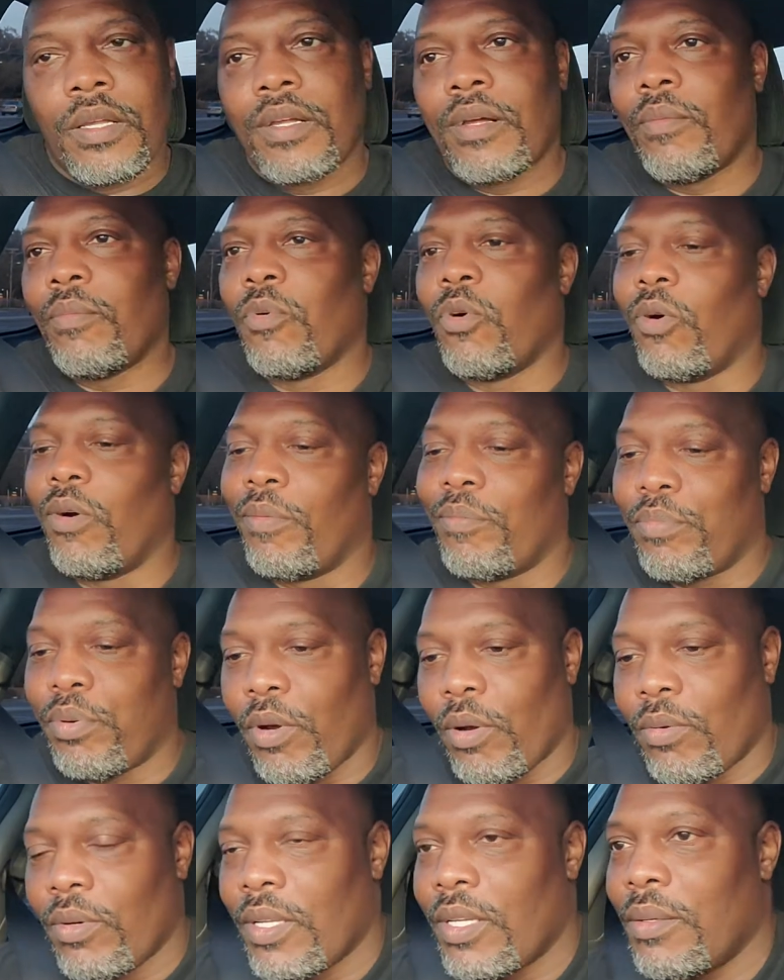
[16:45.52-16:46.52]
Come on,
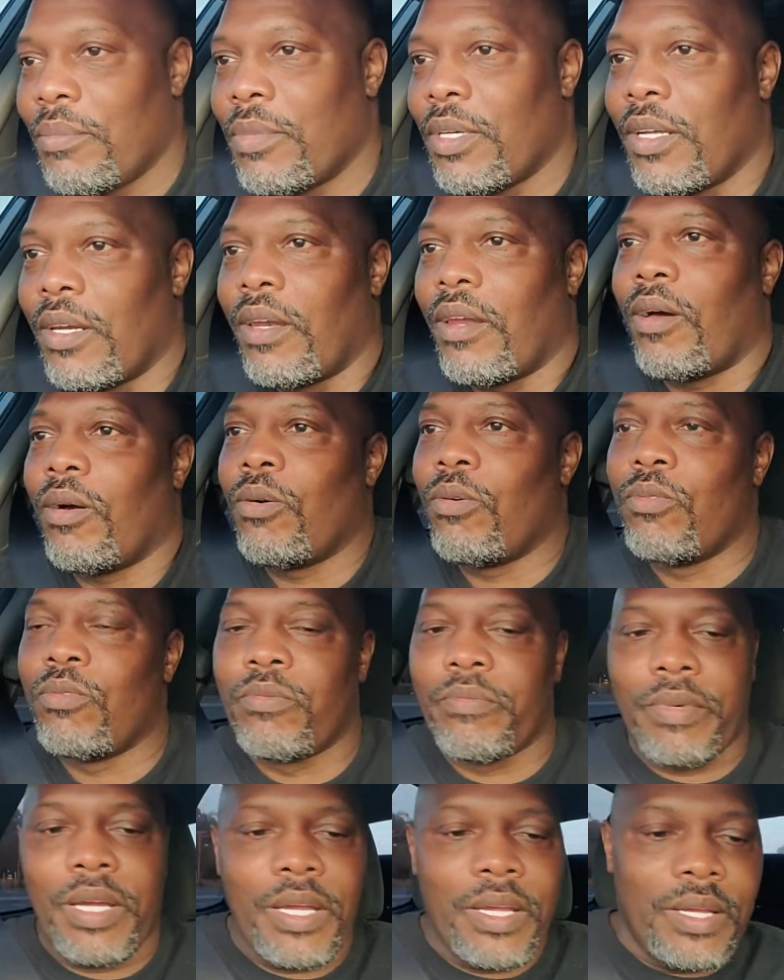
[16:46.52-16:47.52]
bro, leave me
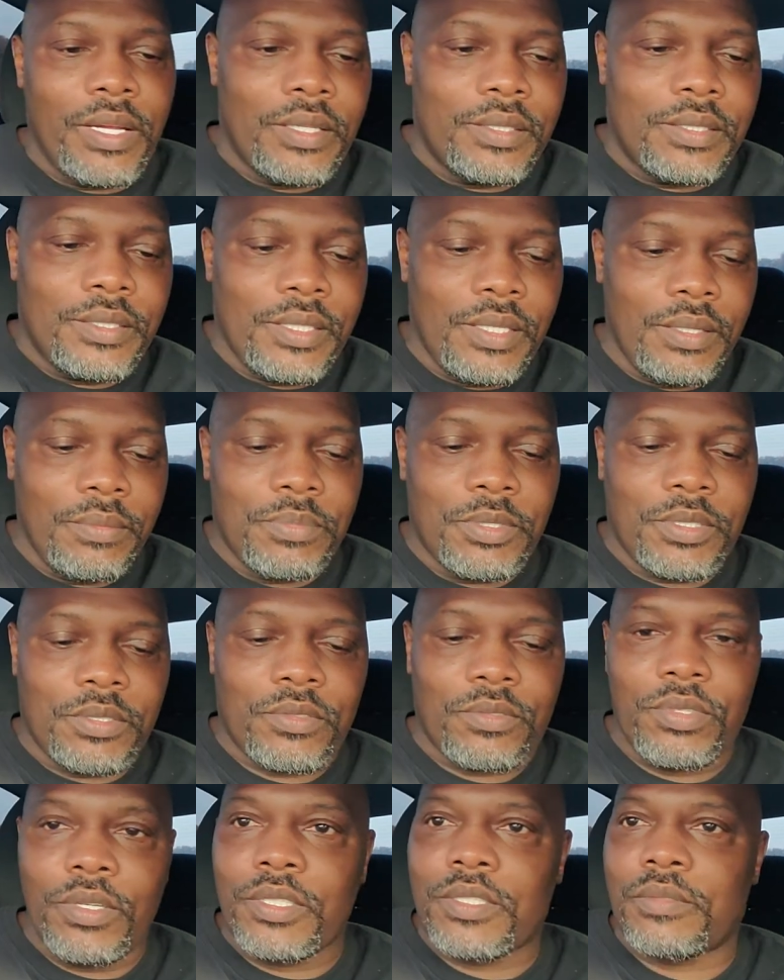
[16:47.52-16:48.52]
alone, man. Gee, be
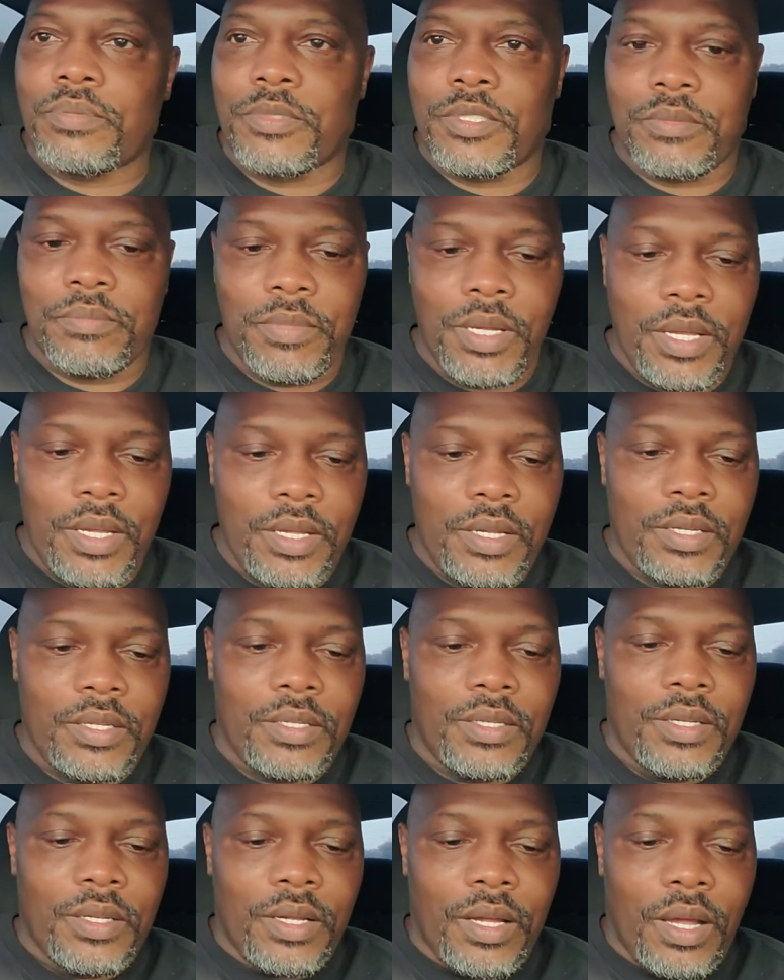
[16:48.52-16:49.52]
Christmas, man.
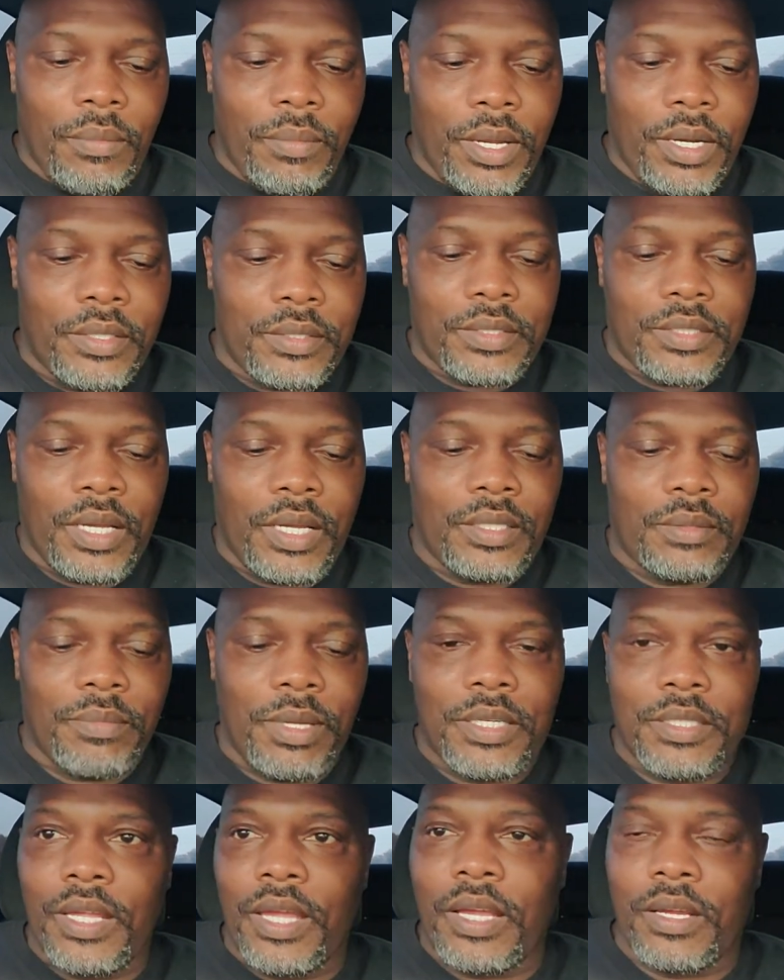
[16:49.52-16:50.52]
I'm gonna have to change
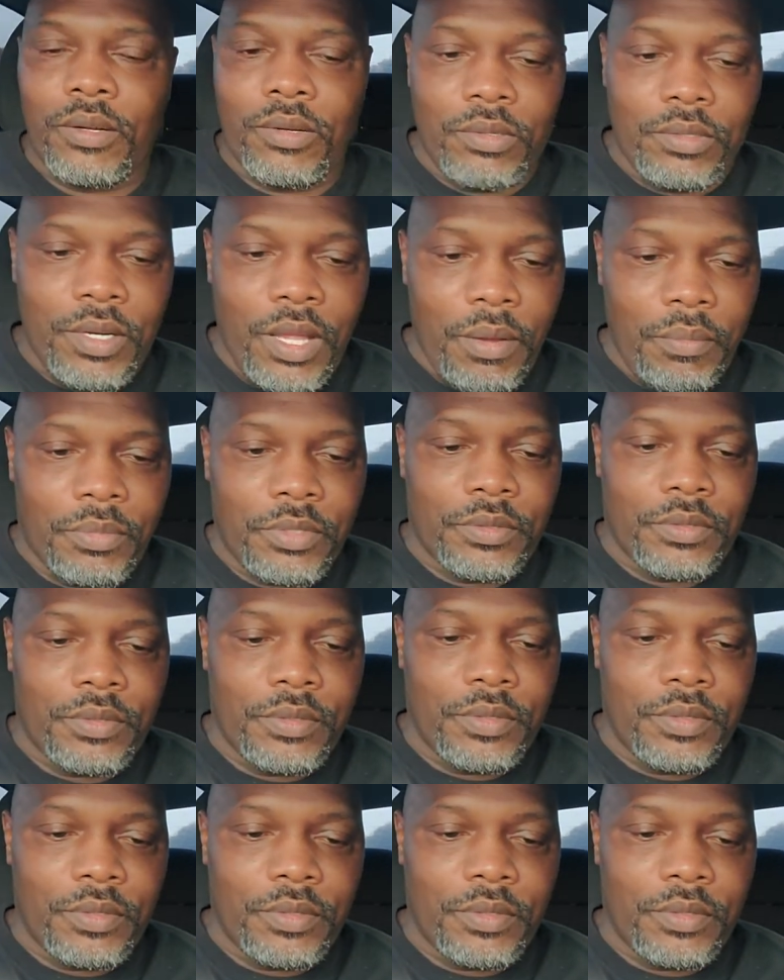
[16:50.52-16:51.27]
my daggone number.